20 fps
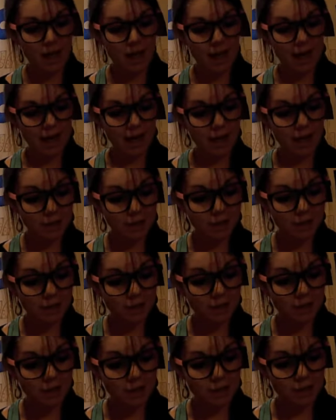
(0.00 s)
and others
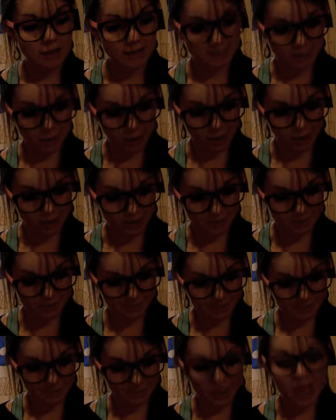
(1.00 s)
that do not.
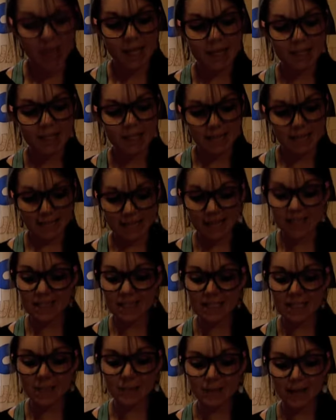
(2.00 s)
Taking this
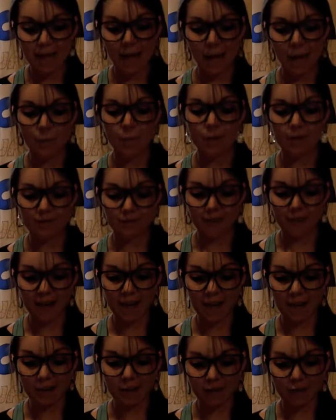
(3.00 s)
into account, we
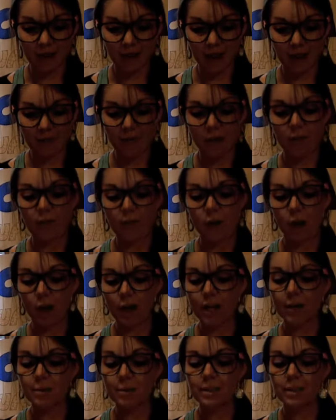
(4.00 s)
define the graph of r
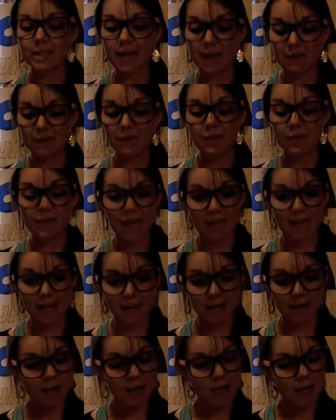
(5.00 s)
equals f of
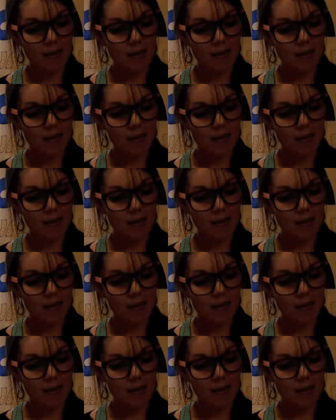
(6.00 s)
theta